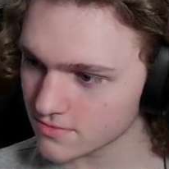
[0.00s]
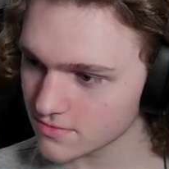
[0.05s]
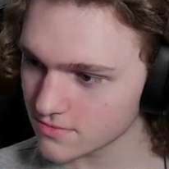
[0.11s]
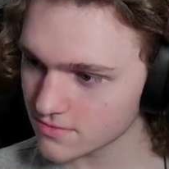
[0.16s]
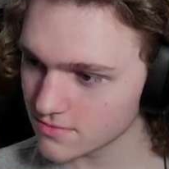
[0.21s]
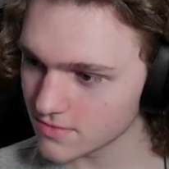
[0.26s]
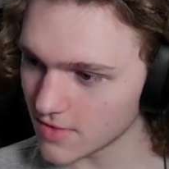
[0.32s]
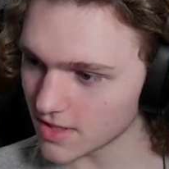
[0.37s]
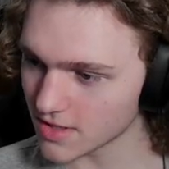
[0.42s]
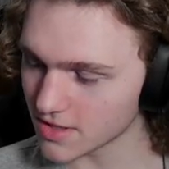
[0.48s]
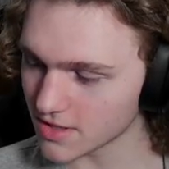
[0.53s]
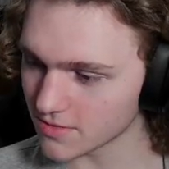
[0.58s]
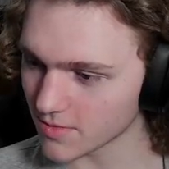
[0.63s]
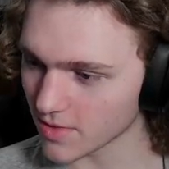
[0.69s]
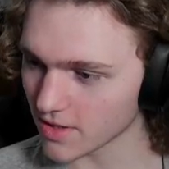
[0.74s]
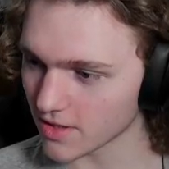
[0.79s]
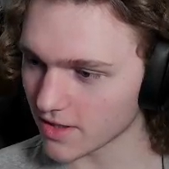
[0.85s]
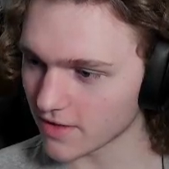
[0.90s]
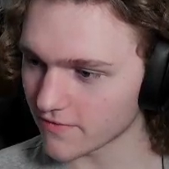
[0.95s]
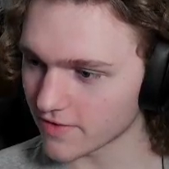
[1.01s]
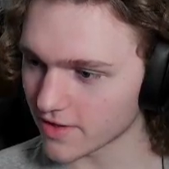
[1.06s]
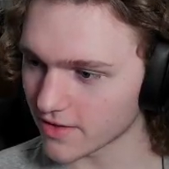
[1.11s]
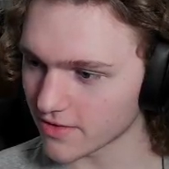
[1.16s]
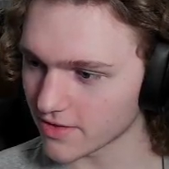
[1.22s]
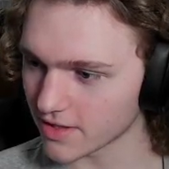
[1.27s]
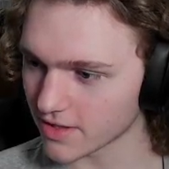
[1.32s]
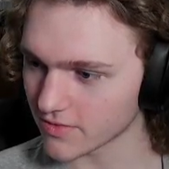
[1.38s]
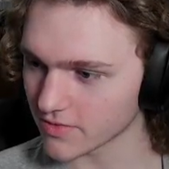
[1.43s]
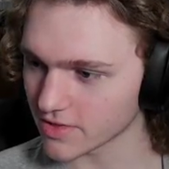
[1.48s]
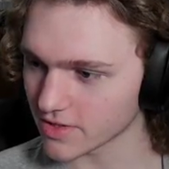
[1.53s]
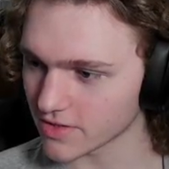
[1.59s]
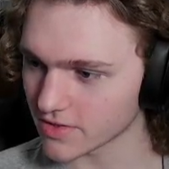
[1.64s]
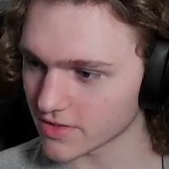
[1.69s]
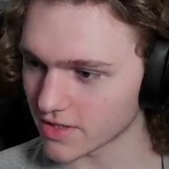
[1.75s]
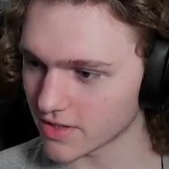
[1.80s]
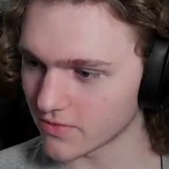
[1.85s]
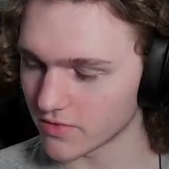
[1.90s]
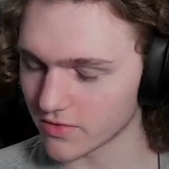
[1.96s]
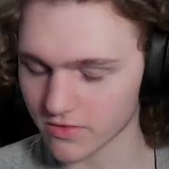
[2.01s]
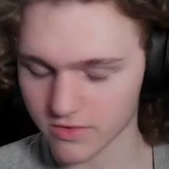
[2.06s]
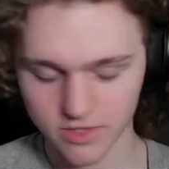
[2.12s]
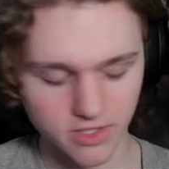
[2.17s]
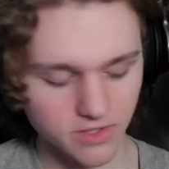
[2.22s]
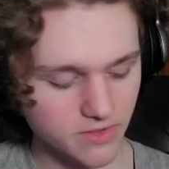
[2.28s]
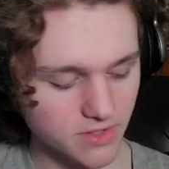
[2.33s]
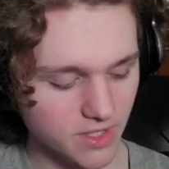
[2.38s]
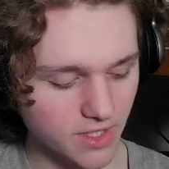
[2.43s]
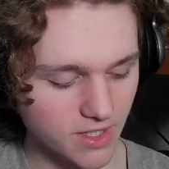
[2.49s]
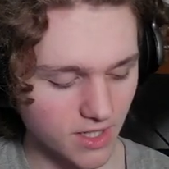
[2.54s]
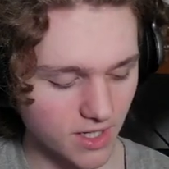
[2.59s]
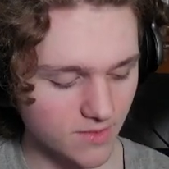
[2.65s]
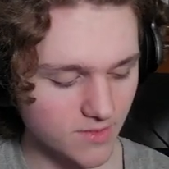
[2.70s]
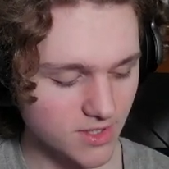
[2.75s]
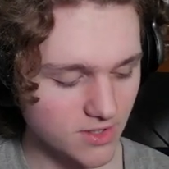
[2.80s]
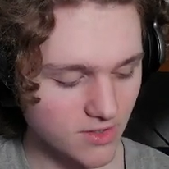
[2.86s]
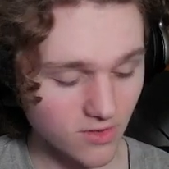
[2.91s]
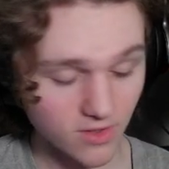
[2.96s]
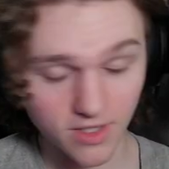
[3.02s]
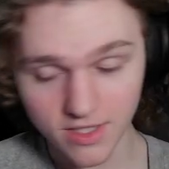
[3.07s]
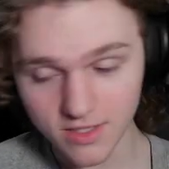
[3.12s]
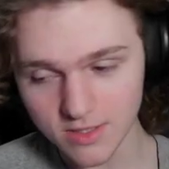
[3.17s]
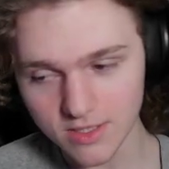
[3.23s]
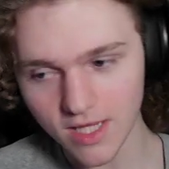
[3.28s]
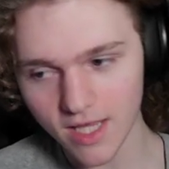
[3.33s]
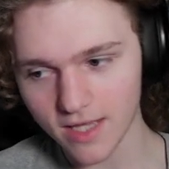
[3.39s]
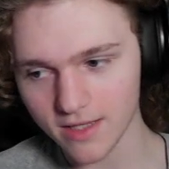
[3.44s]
This is my life now, and then I was all sticky with orange juice. Yeah, I mean there is that.